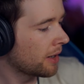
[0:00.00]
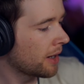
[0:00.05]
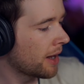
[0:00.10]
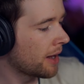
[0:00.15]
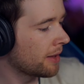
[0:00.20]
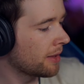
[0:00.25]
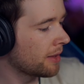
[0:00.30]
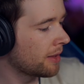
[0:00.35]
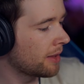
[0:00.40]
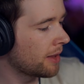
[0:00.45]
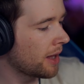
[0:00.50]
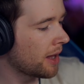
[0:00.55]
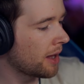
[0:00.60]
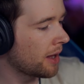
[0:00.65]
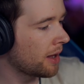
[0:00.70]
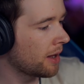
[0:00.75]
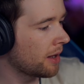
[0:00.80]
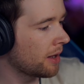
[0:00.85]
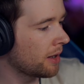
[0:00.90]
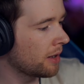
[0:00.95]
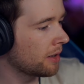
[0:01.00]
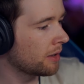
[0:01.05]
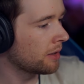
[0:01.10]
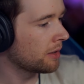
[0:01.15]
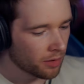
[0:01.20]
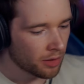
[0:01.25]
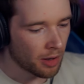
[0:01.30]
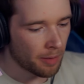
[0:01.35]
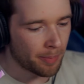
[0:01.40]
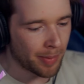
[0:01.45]
And
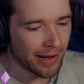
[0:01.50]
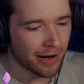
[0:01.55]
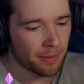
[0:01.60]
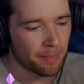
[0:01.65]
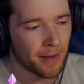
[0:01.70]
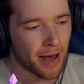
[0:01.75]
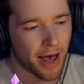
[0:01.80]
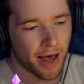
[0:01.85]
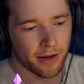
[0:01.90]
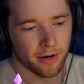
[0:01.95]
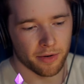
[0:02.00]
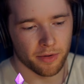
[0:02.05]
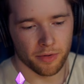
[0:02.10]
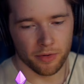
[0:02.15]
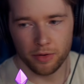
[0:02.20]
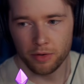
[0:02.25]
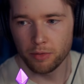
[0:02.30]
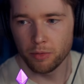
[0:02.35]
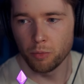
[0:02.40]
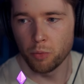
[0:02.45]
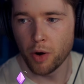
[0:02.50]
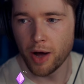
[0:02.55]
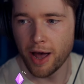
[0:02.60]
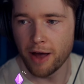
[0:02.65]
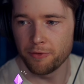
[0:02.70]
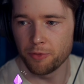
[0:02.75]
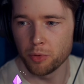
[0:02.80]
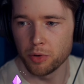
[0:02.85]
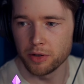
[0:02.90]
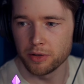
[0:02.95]
then the big man, what
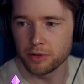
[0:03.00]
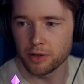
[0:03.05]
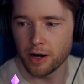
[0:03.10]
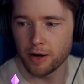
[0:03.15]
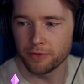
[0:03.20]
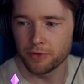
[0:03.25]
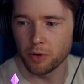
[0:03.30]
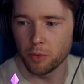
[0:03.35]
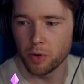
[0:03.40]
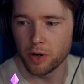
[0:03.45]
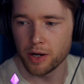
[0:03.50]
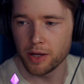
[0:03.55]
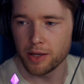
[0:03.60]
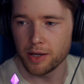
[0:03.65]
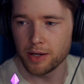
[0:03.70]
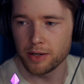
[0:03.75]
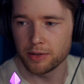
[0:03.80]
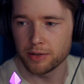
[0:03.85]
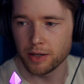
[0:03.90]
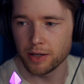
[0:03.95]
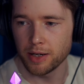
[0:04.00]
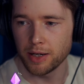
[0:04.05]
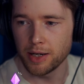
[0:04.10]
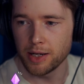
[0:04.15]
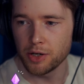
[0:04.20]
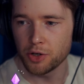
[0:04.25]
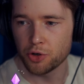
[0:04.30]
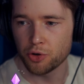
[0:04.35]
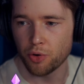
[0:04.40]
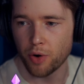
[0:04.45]
everyone's after, one of these, an
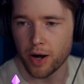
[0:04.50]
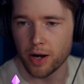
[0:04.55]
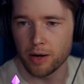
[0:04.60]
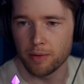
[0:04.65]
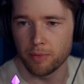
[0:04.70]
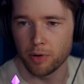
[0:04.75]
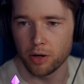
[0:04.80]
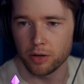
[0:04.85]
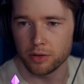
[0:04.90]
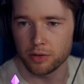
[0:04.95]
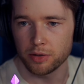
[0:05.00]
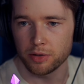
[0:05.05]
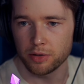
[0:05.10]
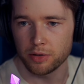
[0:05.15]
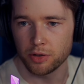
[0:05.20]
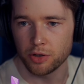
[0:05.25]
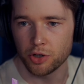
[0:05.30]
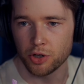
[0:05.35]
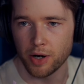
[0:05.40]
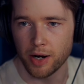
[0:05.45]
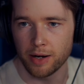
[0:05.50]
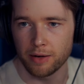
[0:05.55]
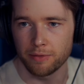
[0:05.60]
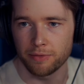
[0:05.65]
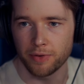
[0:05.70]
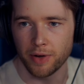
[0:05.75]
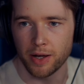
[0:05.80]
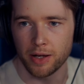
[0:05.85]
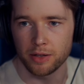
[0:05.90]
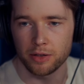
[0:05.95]
Elite Trainer Box Shining
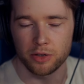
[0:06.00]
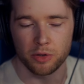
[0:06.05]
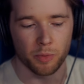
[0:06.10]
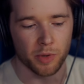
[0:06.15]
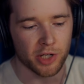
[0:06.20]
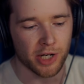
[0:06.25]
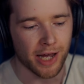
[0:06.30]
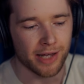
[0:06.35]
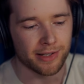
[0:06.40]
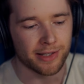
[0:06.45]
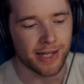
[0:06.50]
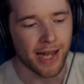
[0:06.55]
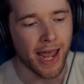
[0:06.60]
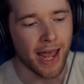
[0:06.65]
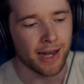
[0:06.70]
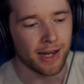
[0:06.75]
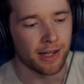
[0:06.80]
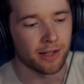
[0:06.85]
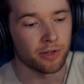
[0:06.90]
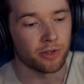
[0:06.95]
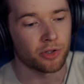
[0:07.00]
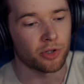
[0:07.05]
Fates, which has 10 in.